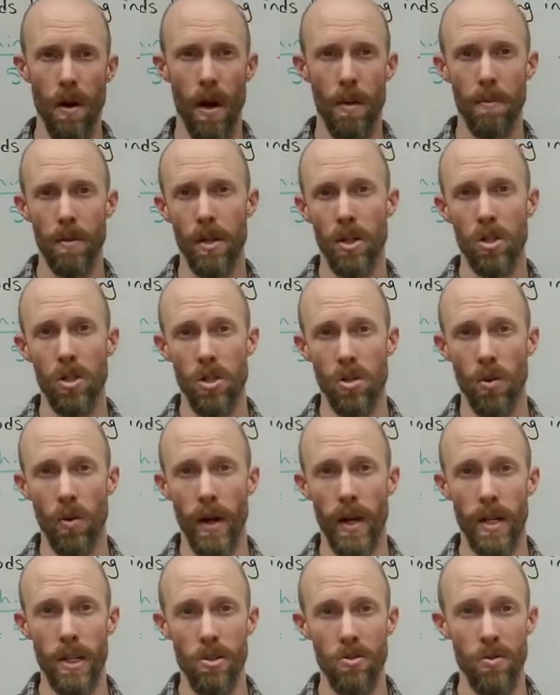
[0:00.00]
I'm going to just go
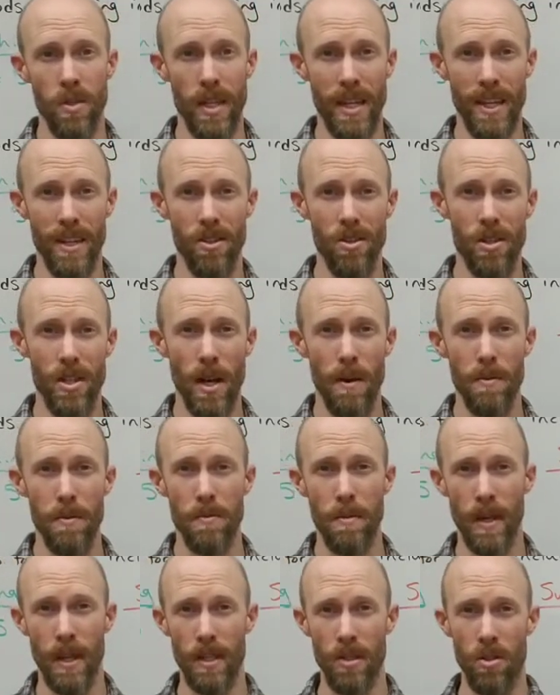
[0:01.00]
ahead and use the intercepts
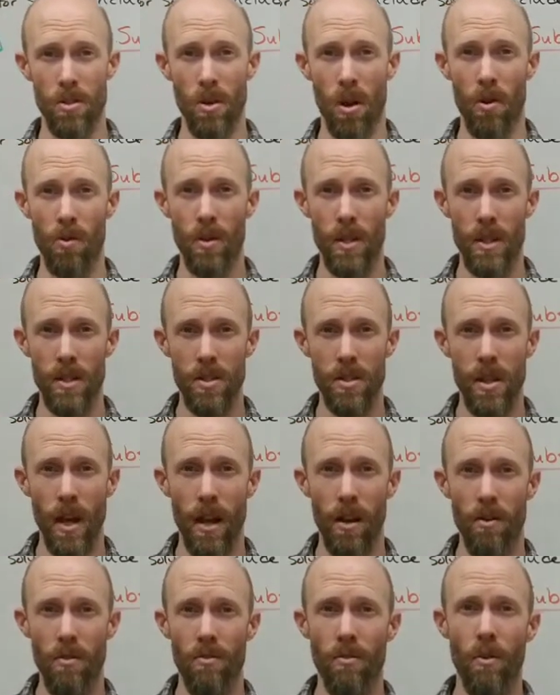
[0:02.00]
because it's already in
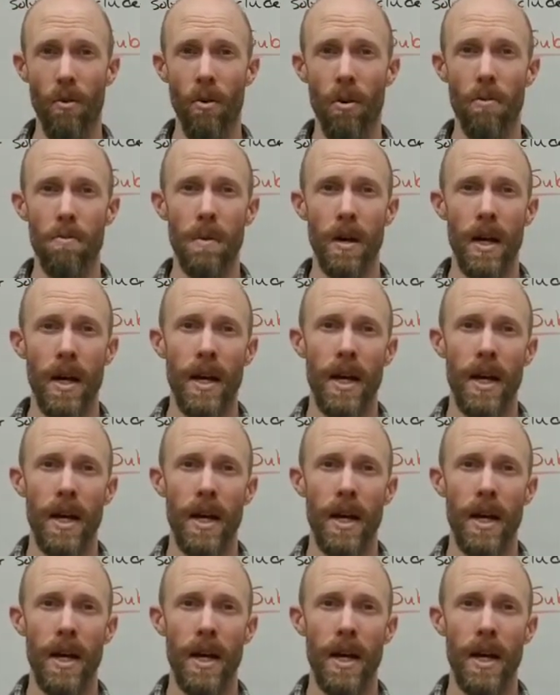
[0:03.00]
standard form,